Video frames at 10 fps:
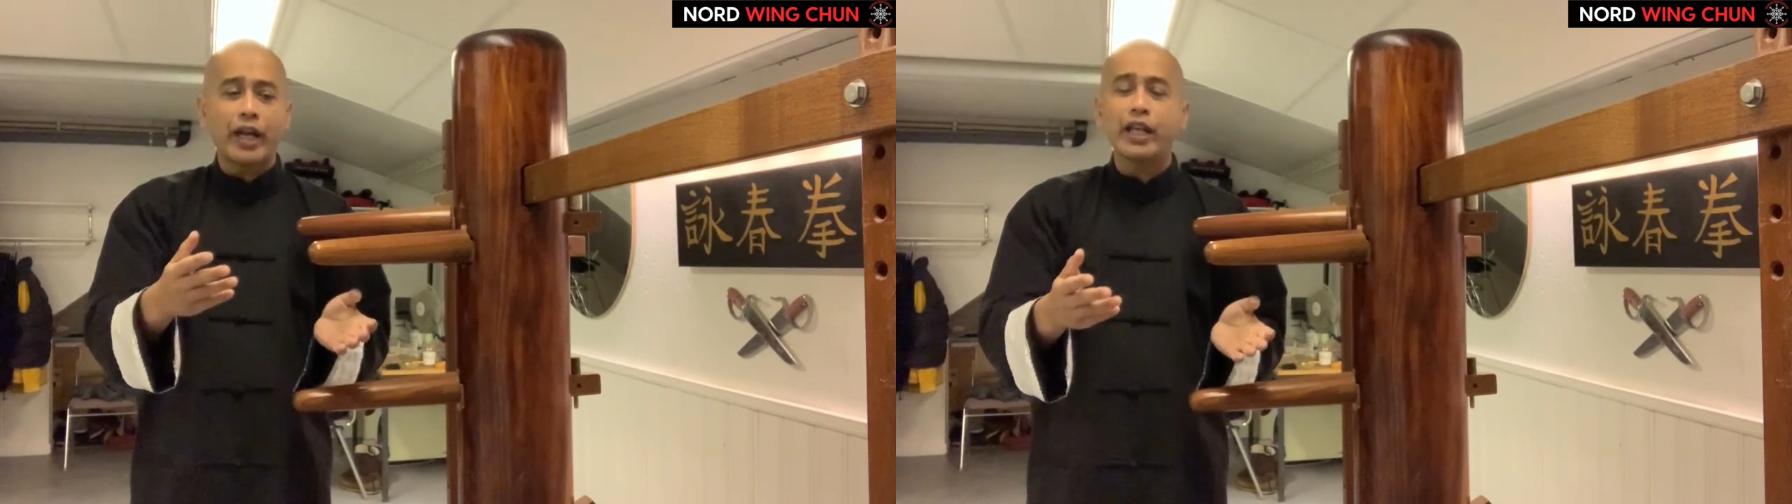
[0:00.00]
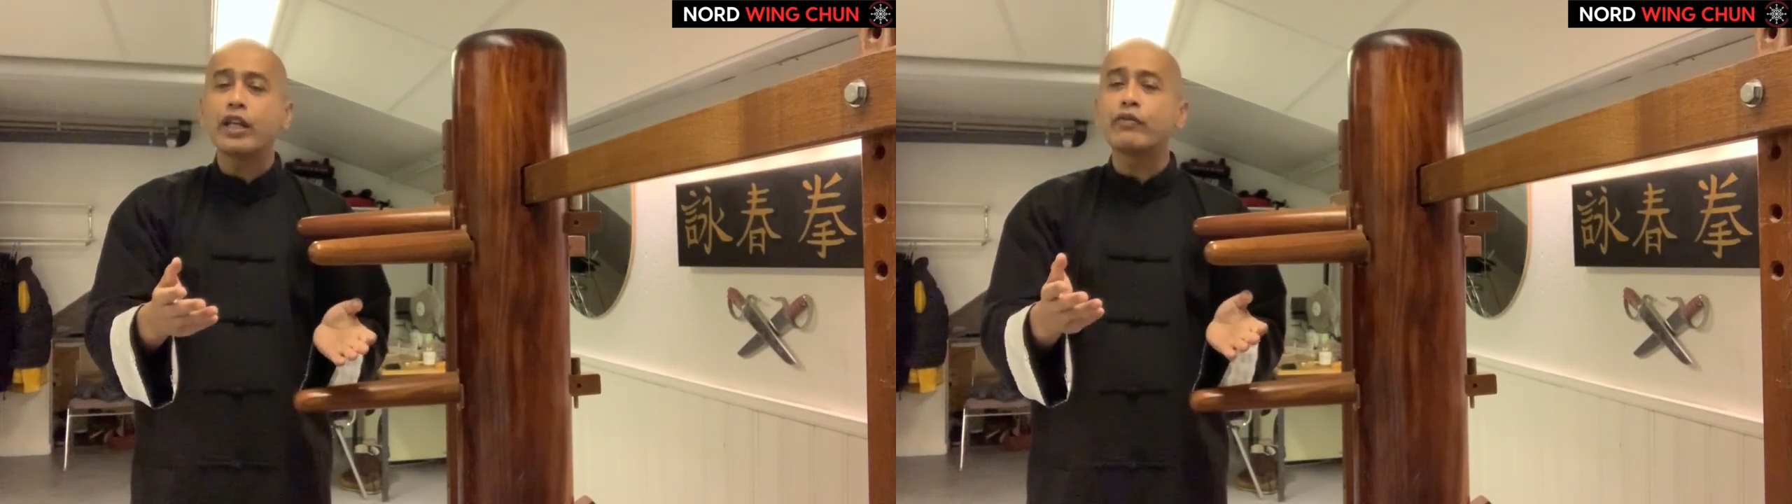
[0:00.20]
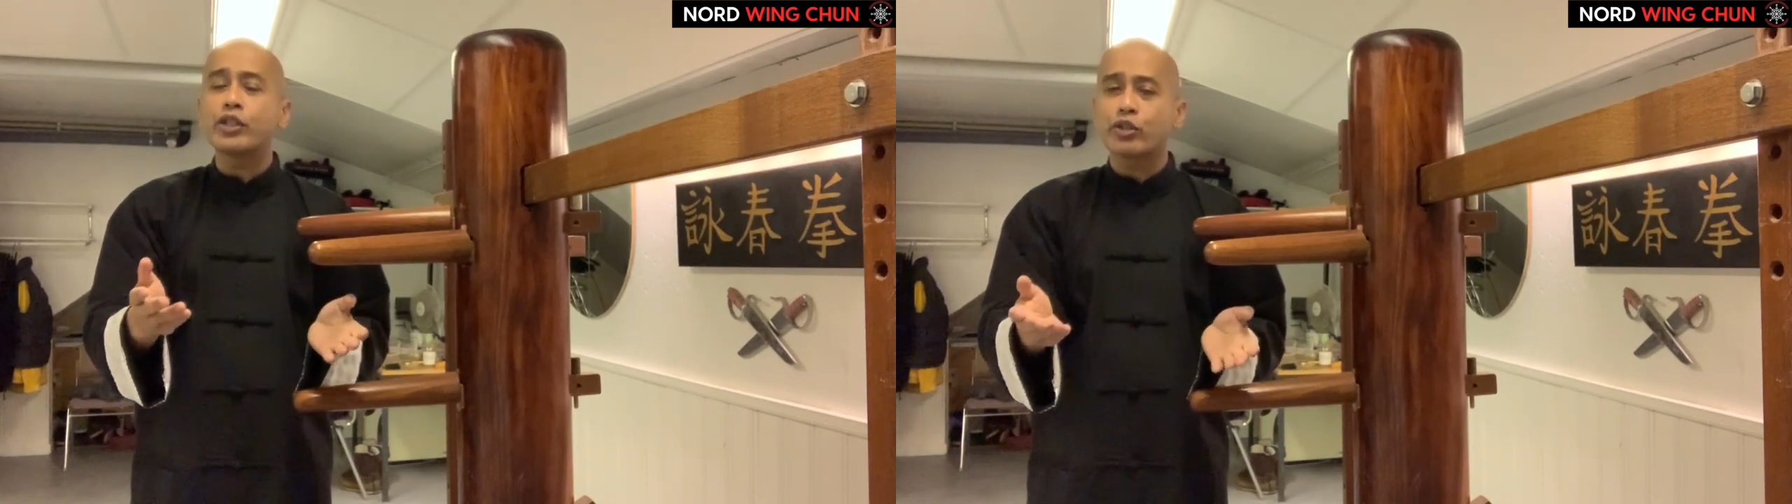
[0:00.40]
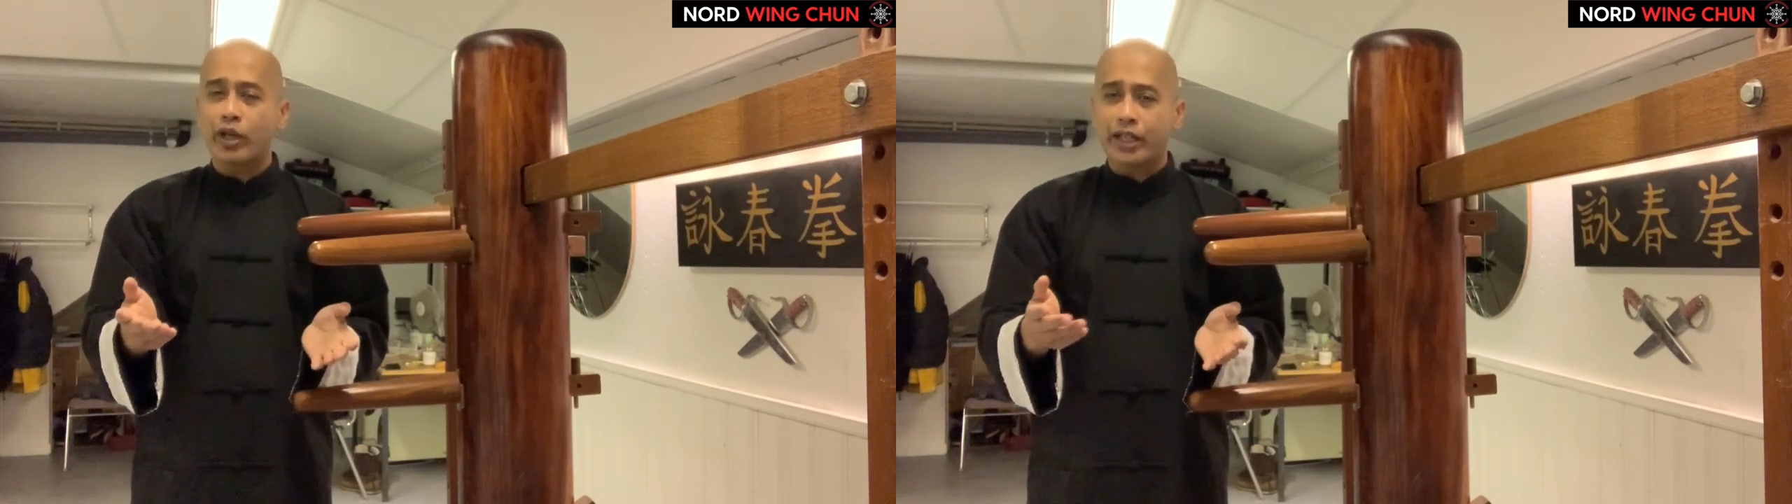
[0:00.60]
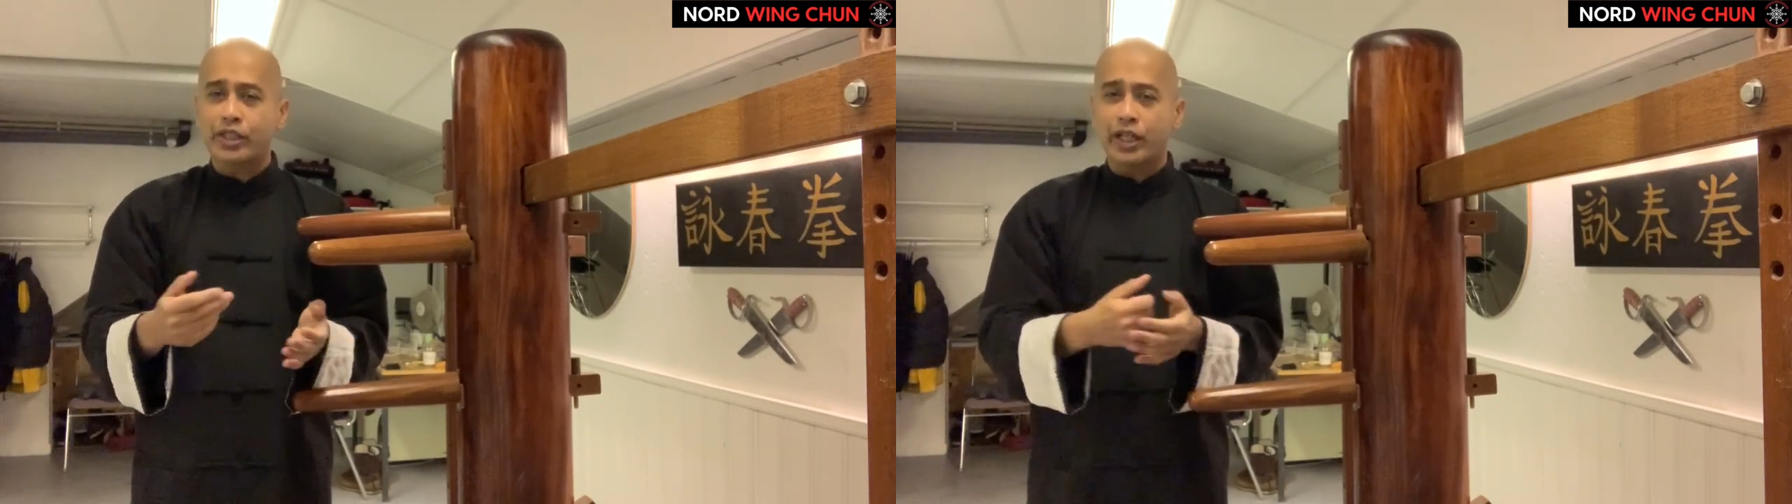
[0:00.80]
any of the
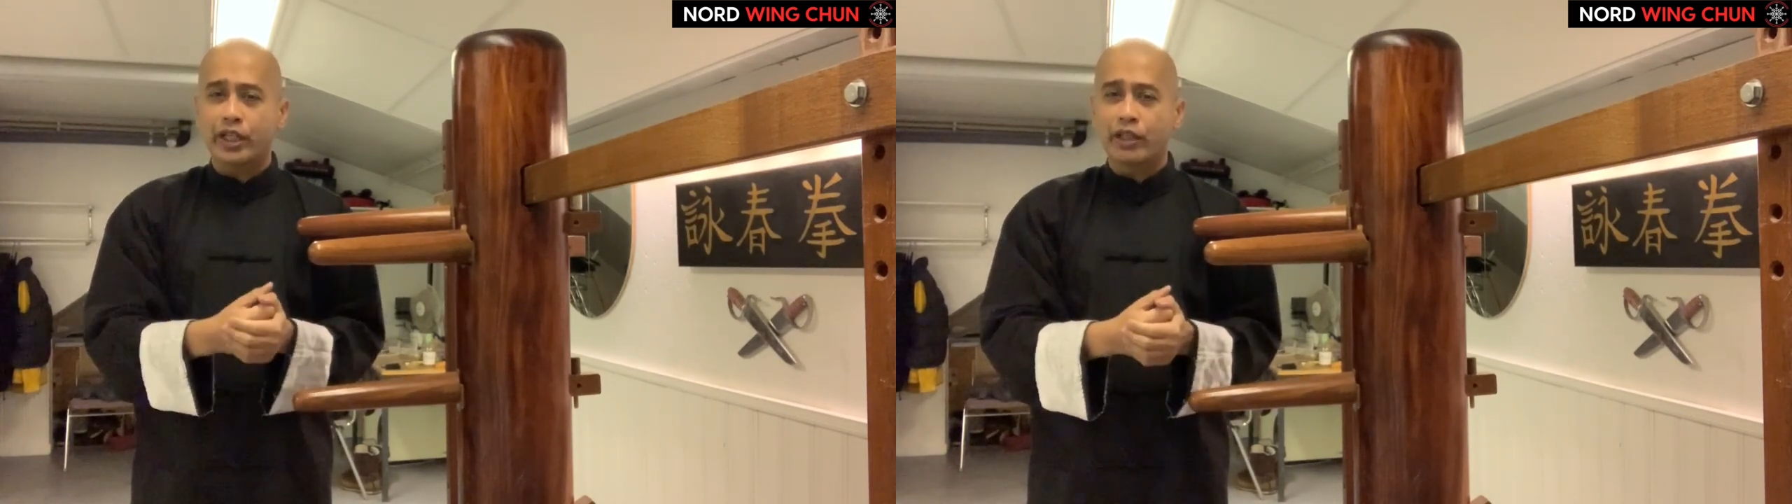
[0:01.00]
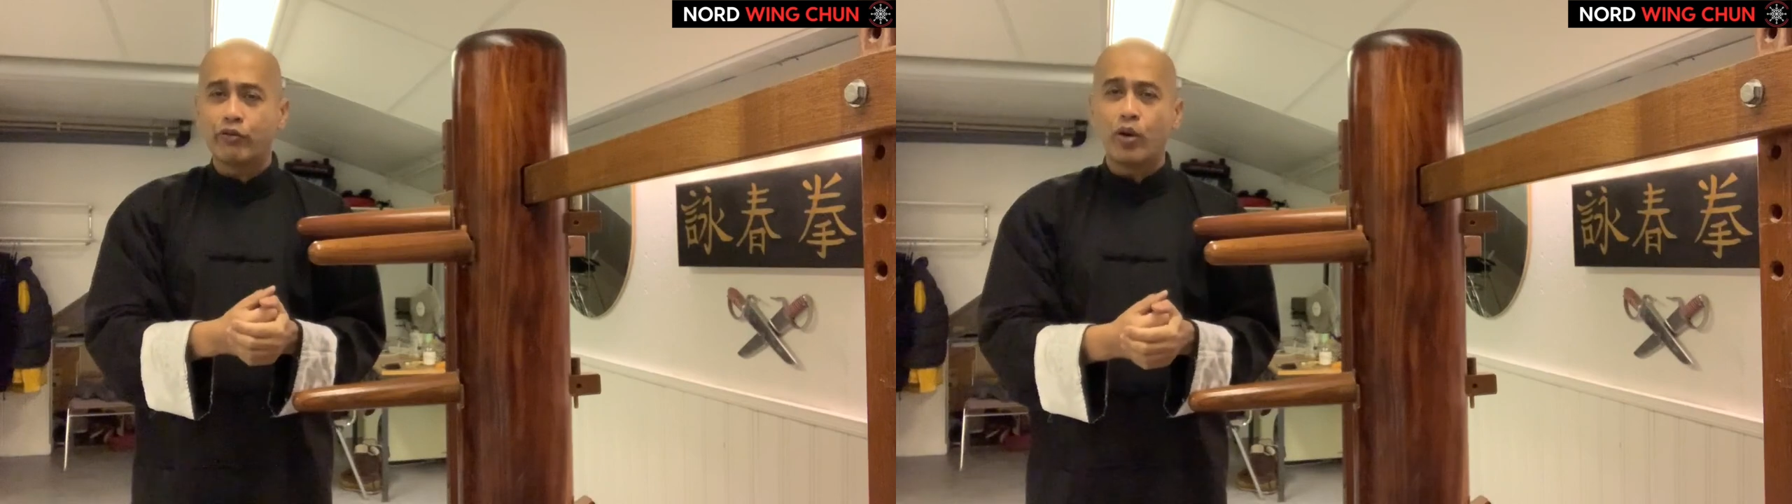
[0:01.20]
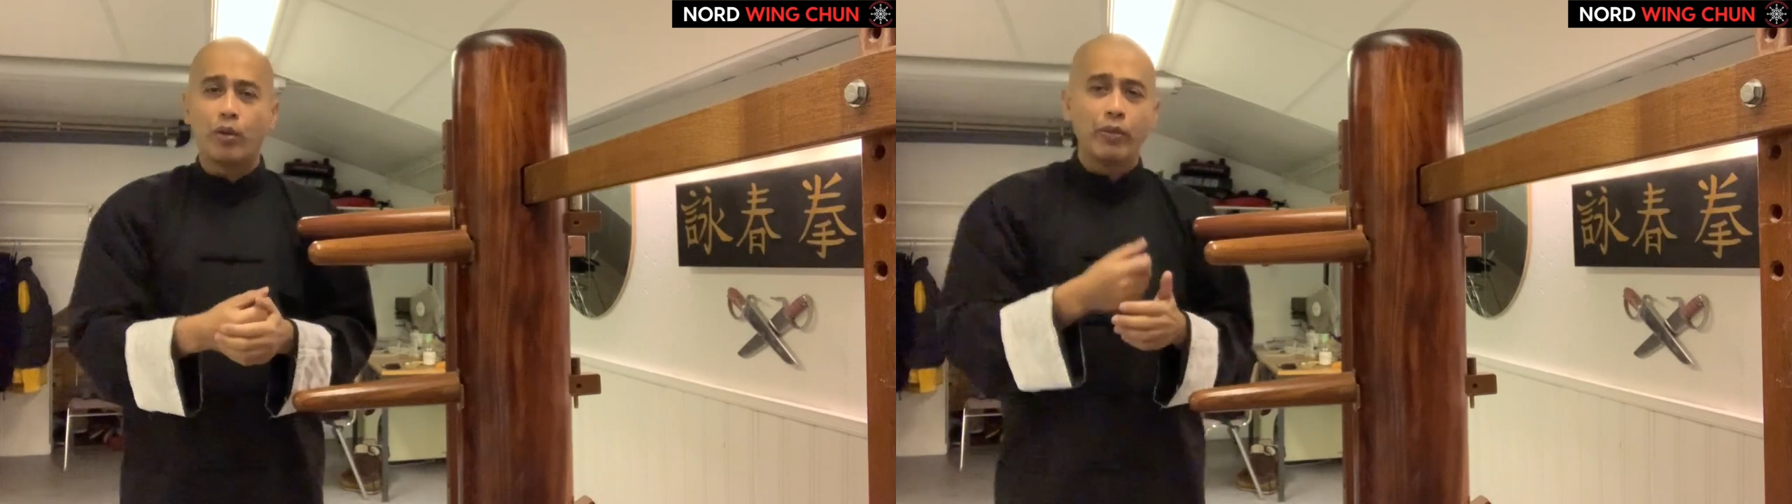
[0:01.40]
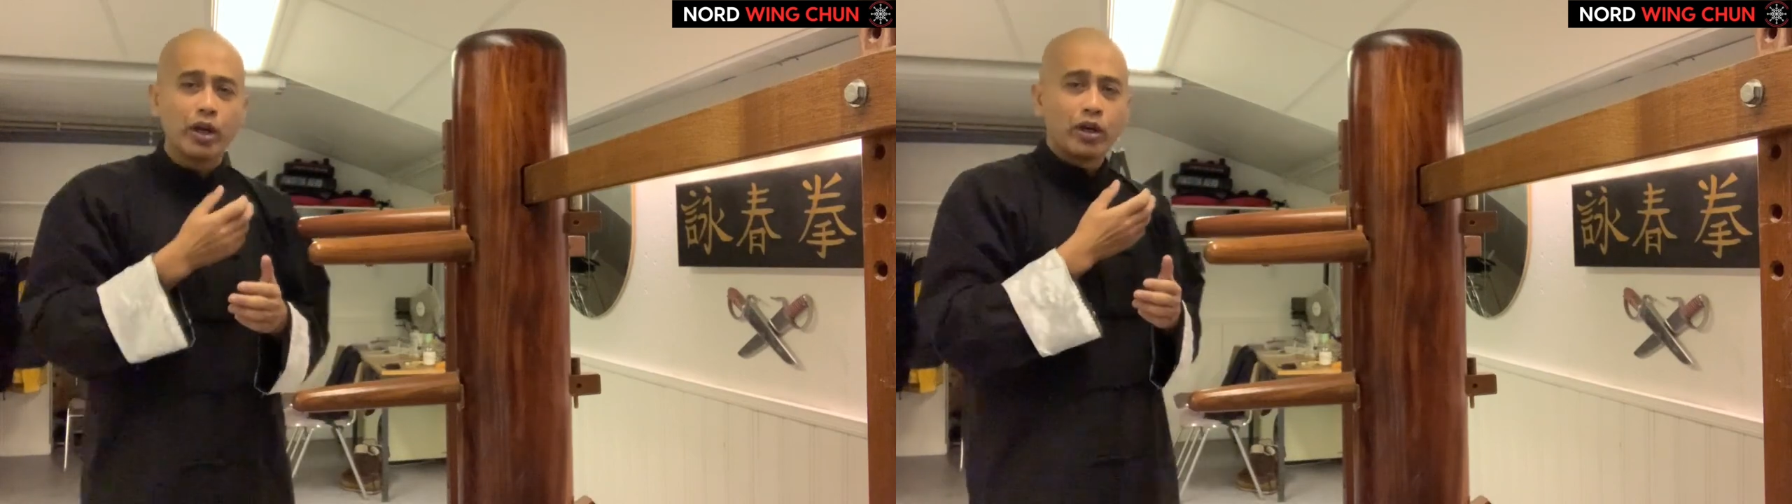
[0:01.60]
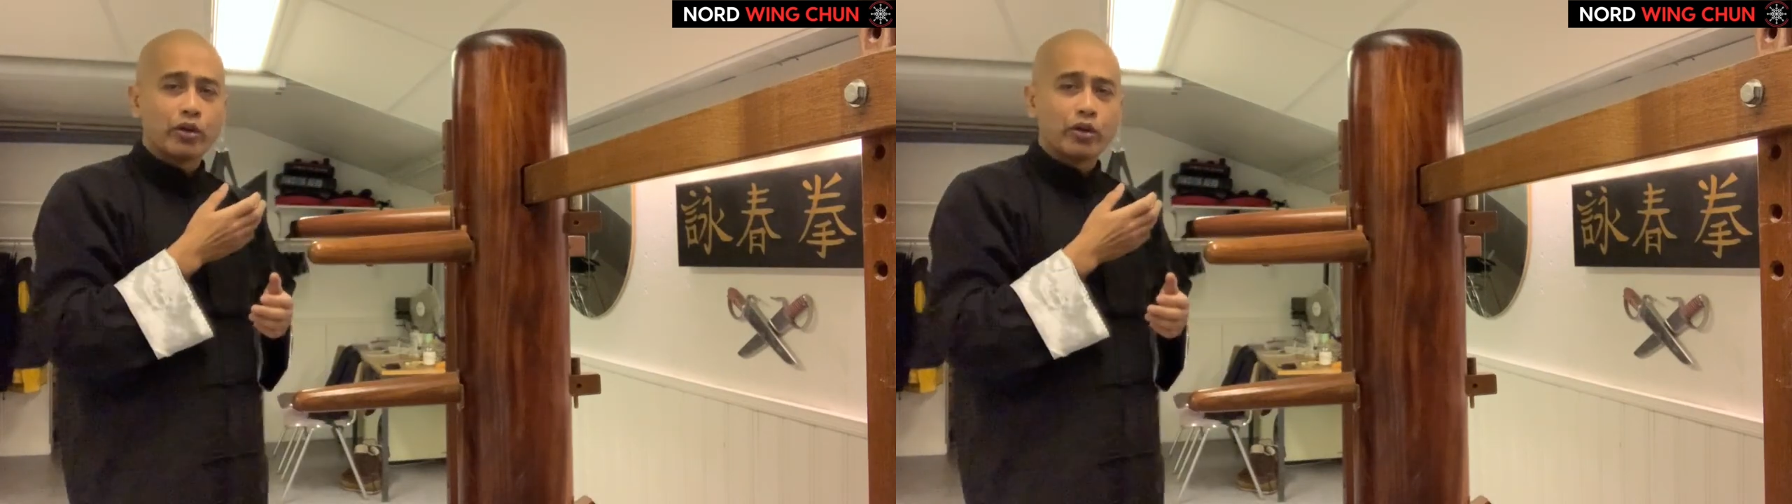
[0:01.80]
strikes done in the form.